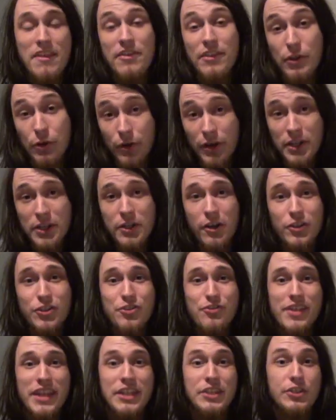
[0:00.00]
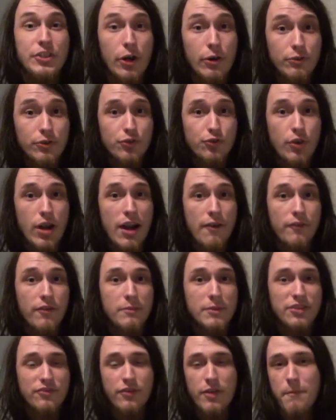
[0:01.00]
The only culture they don't draw from
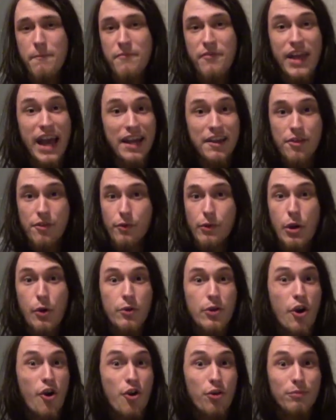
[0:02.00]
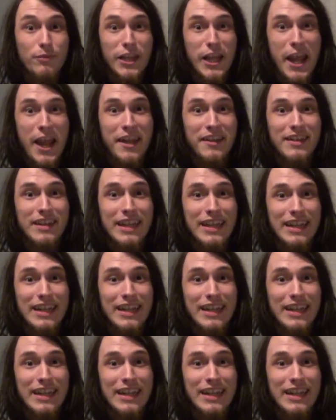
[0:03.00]
is from that of their own homeland.